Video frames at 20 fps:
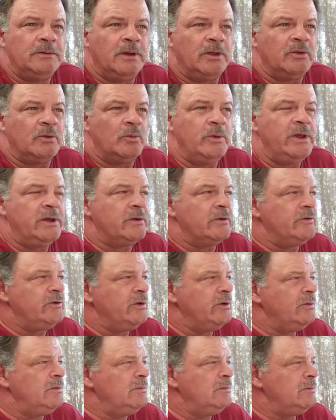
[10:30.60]
Another week or
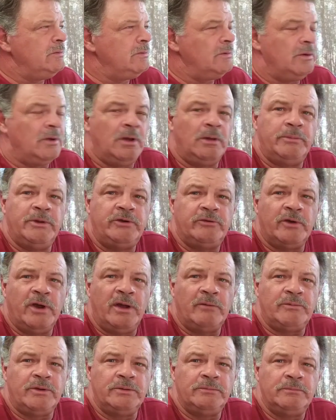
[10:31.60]
two, I'll be
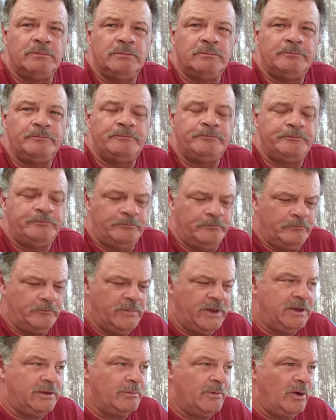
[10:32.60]
traveling,
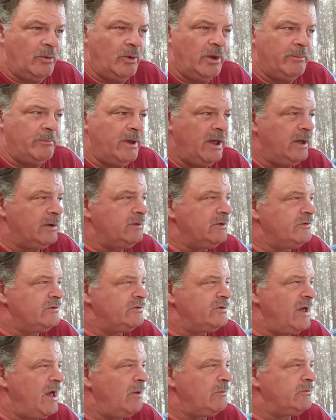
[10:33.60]
making my way back to
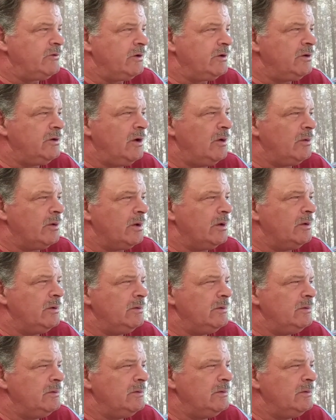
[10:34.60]
South Dakota.